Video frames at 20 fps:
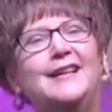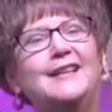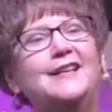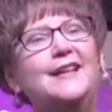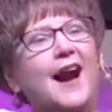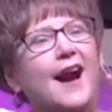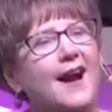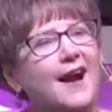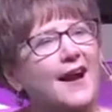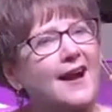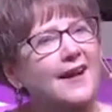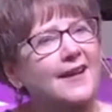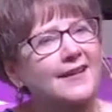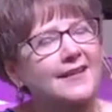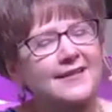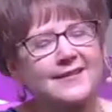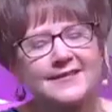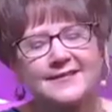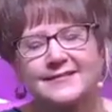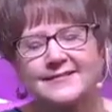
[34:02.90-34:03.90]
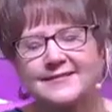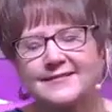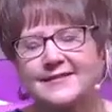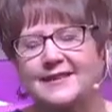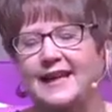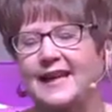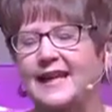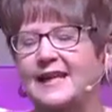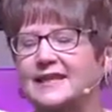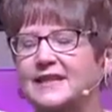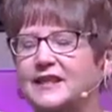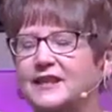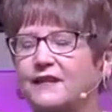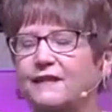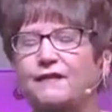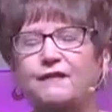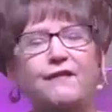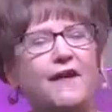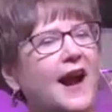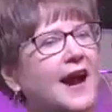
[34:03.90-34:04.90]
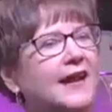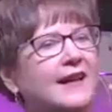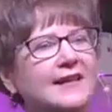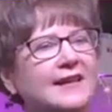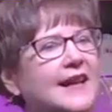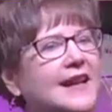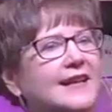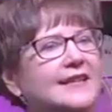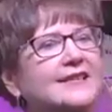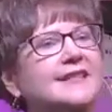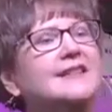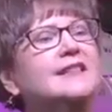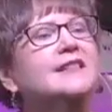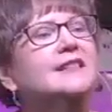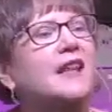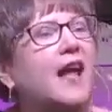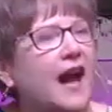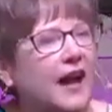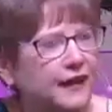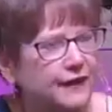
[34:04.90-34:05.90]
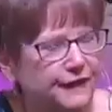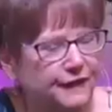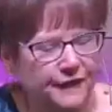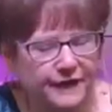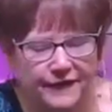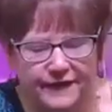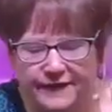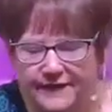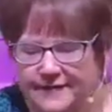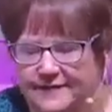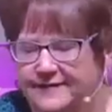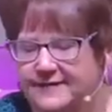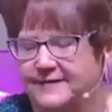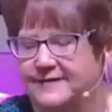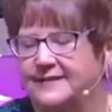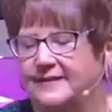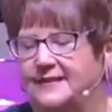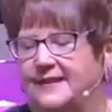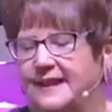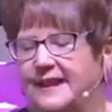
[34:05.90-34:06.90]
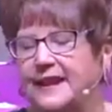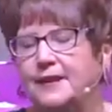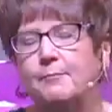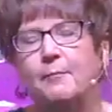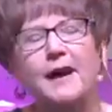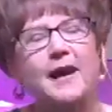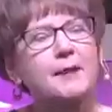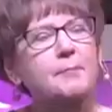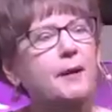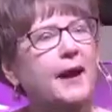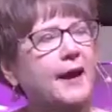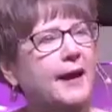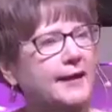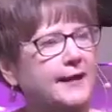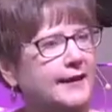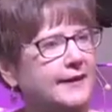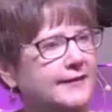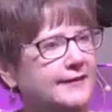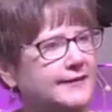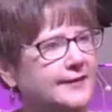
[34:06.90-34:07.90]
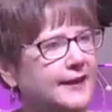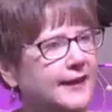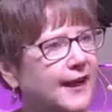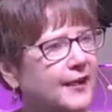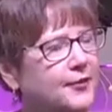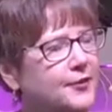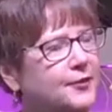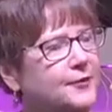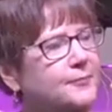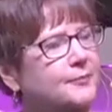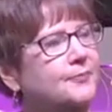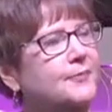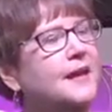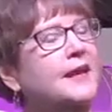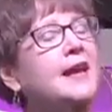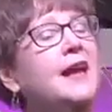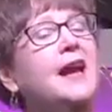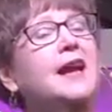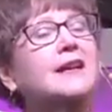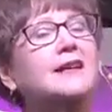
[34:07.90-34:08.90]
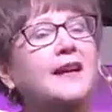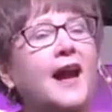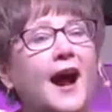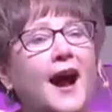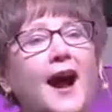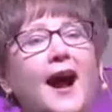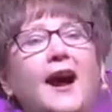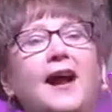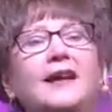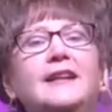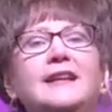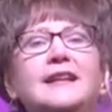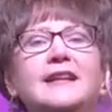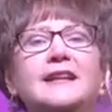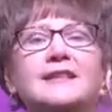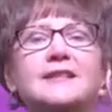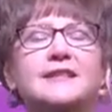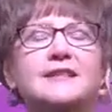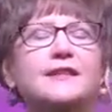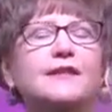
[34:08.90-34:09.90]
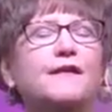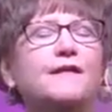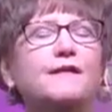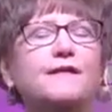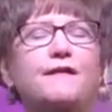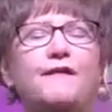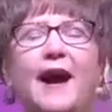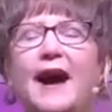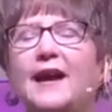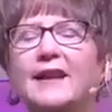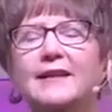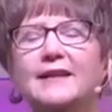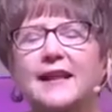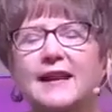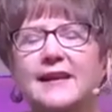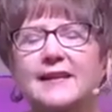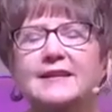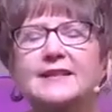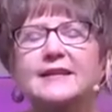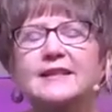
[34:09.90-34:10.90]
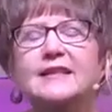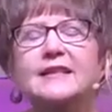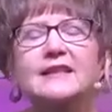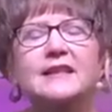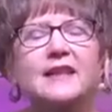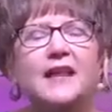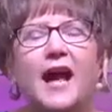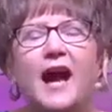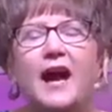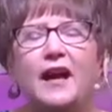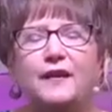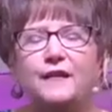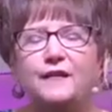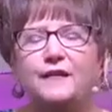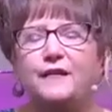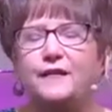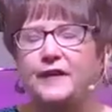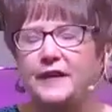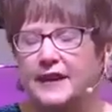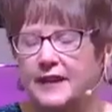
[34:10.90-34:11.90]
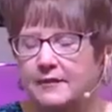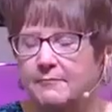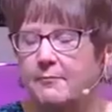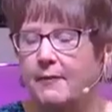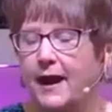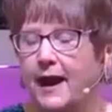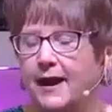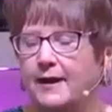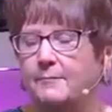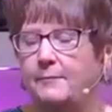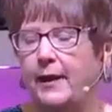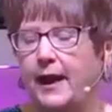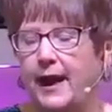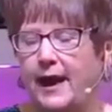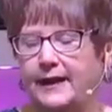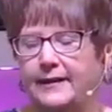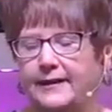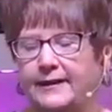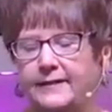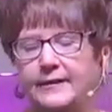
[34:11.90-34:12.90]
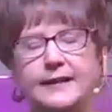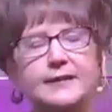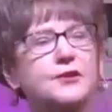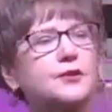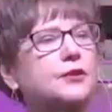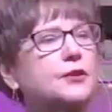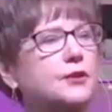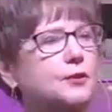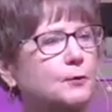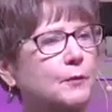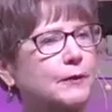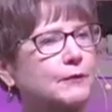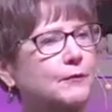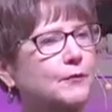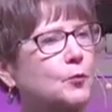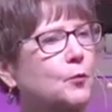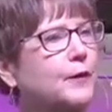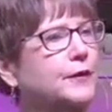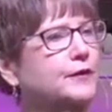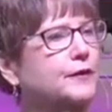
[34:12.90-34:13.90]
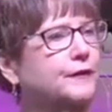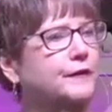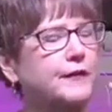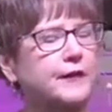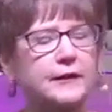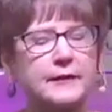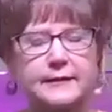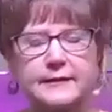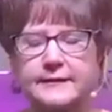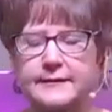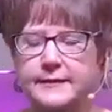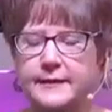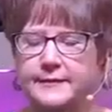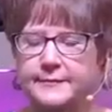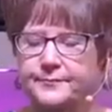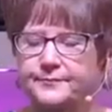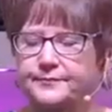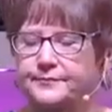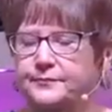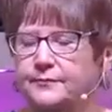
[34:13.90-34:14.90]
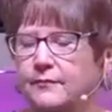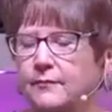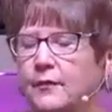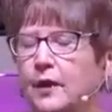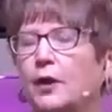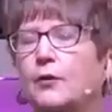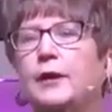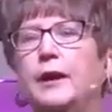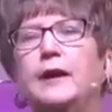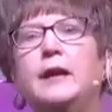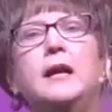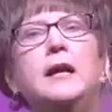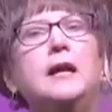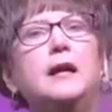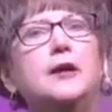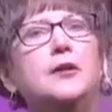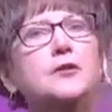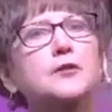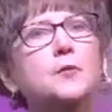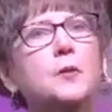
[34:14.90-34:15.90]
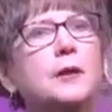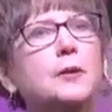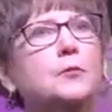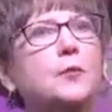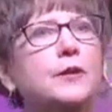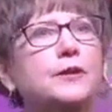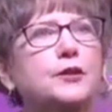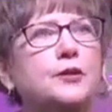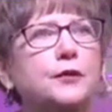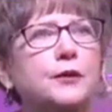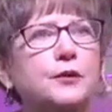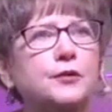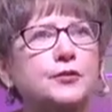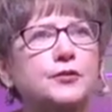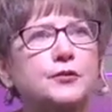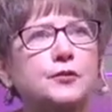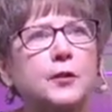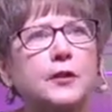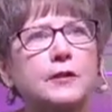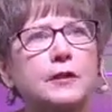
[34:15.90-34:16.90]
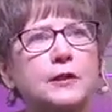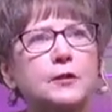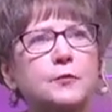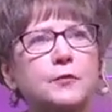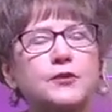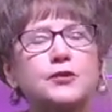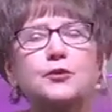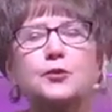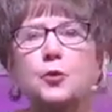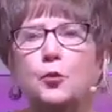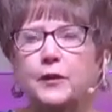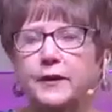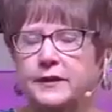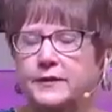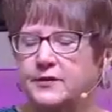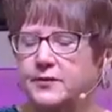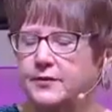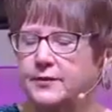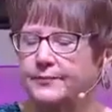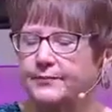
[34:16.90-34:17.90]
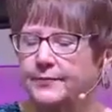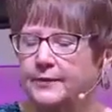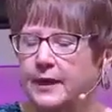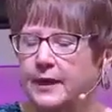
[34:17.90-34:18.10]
God is the vitalizing life in my body. Together? God is the vitalizing life in my body. That's a good one for when you're feeling sick. Okay, here's one when you're struggling with shortage.